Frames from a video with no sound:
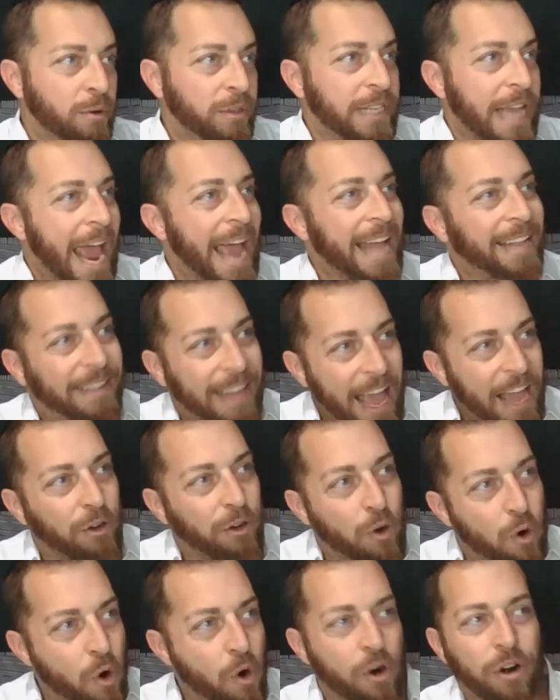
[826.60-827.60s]
It was at
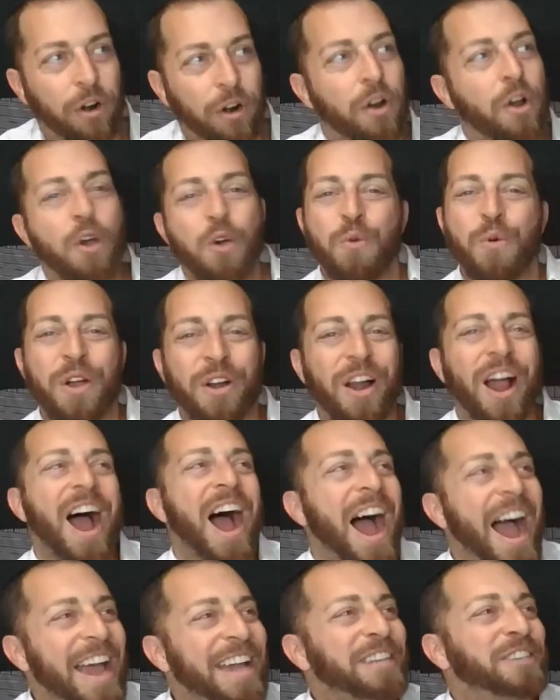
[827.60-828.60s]
that corner where
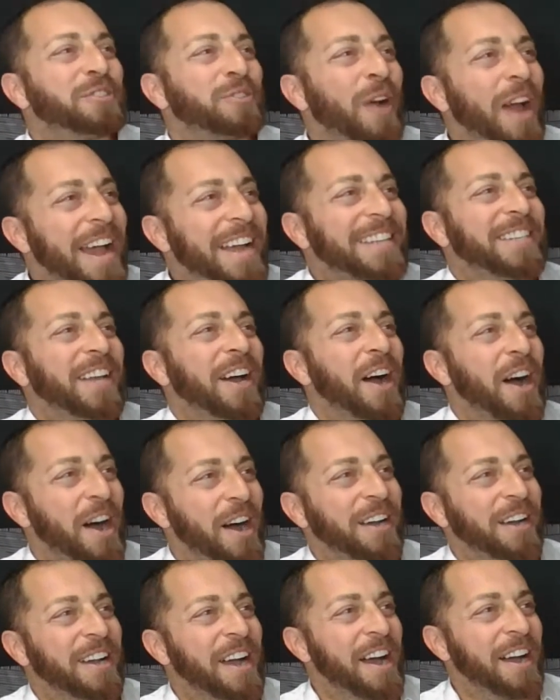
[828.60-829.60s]
I tried to
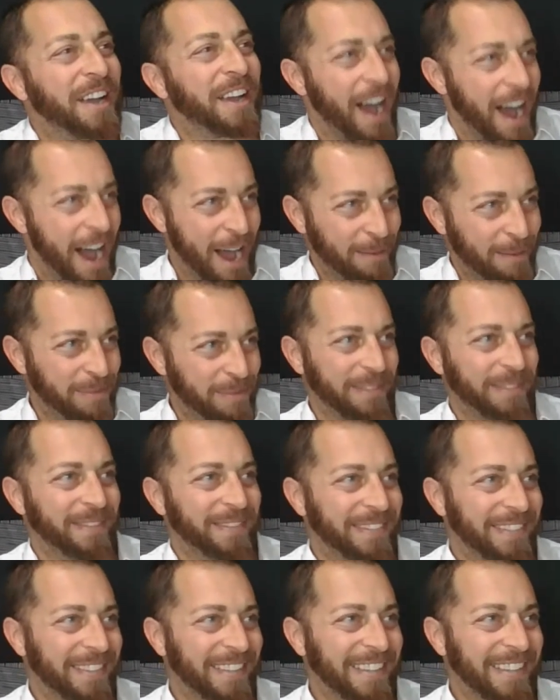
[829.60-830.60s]
hug a cop
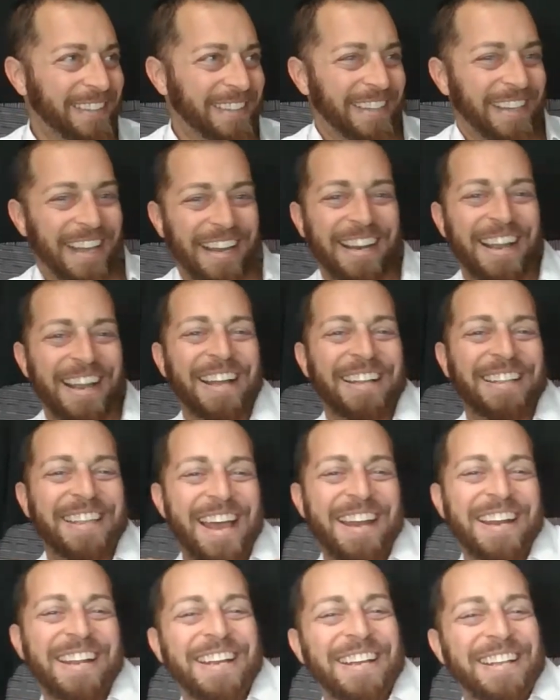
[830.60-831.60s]
and got
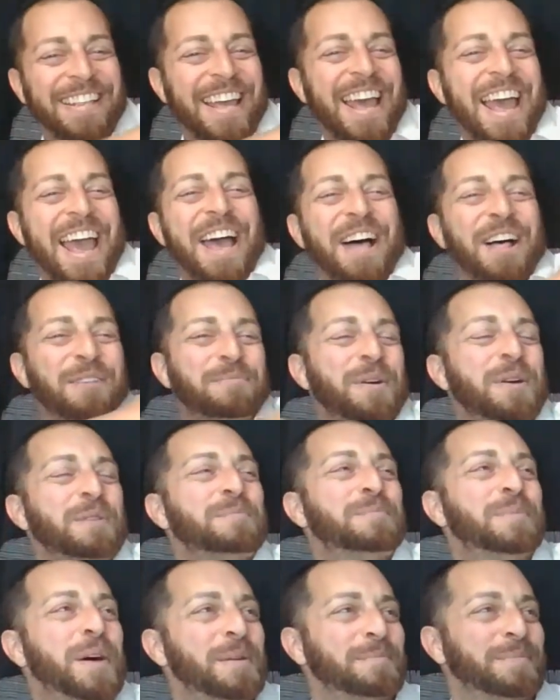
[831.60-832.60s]
the
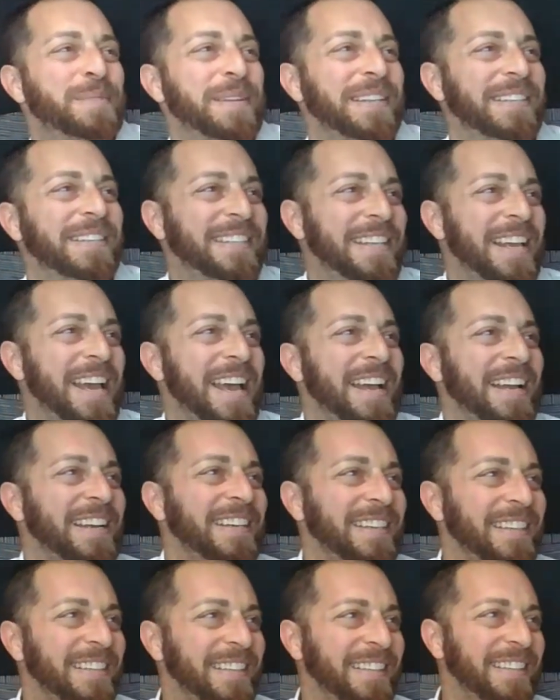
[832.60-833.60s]
elbow bump
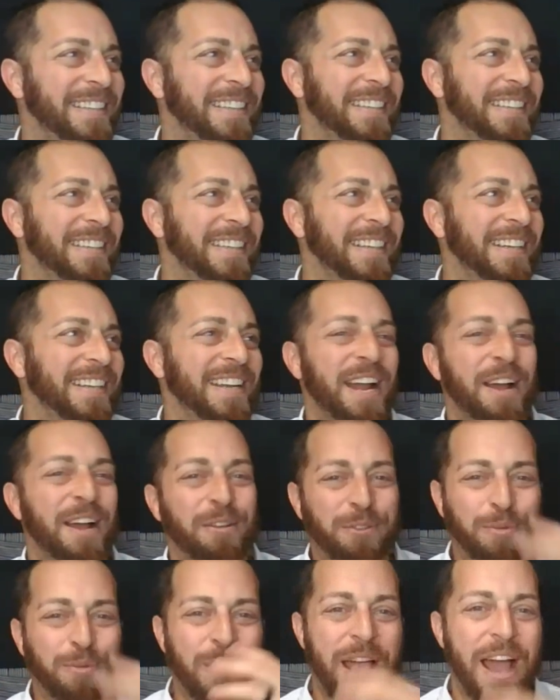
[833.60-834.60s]
instead.
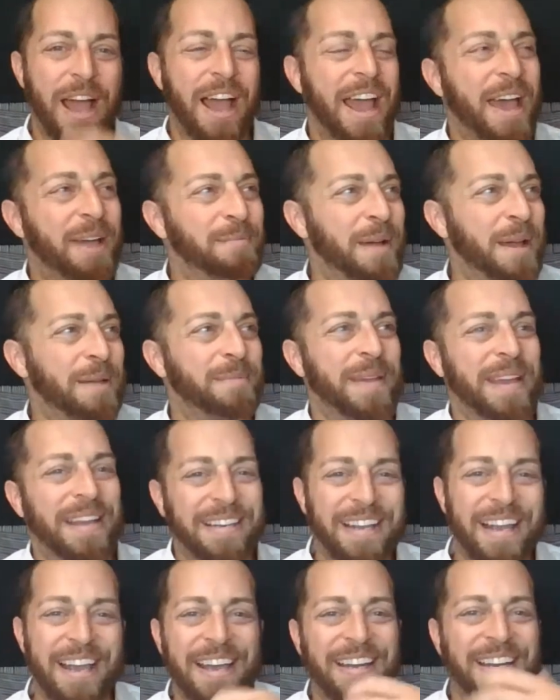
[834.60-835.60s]
And I had my
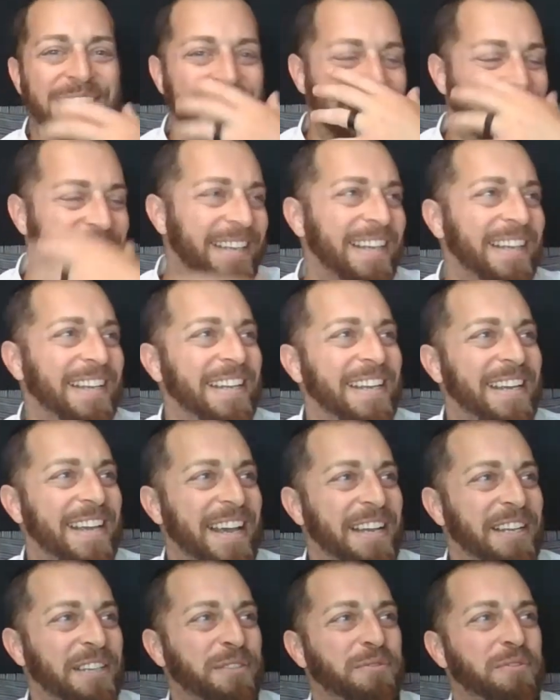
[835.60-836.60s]
bandana and he
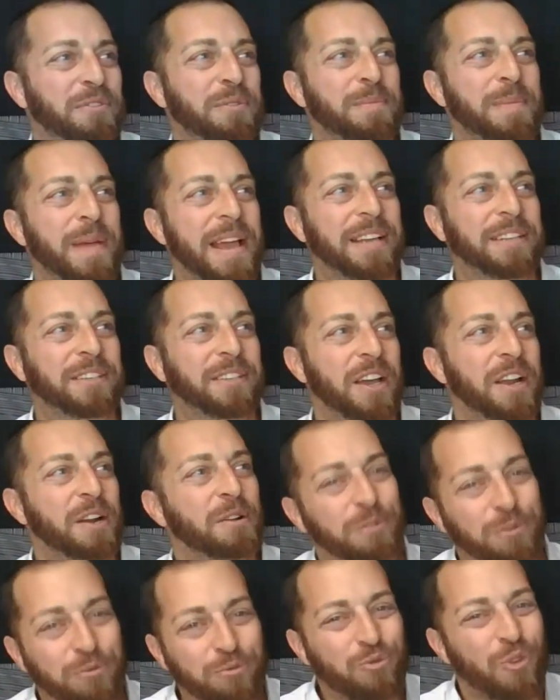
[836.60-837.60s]
had his full mask on.
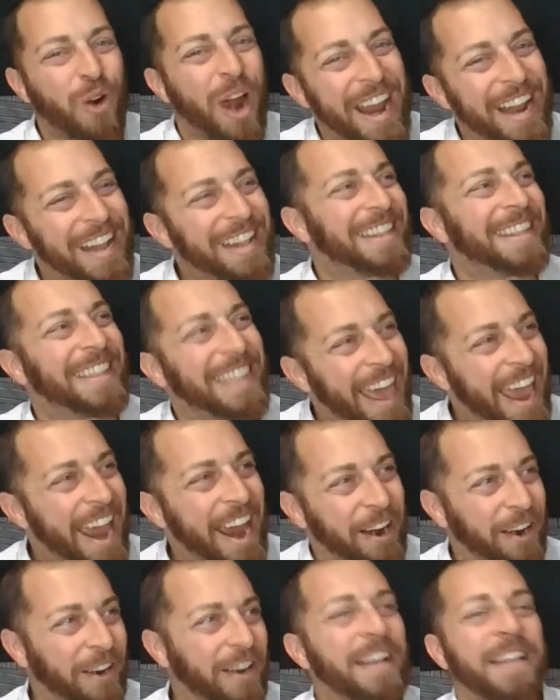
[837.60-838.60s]
It was right
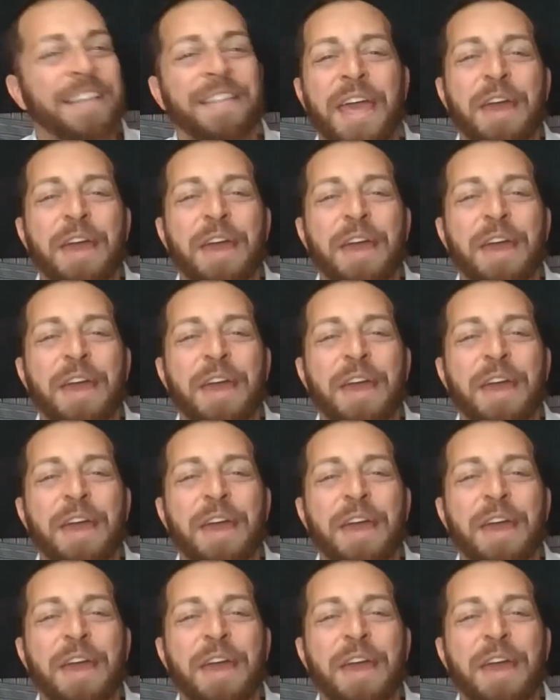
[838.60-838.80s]
there.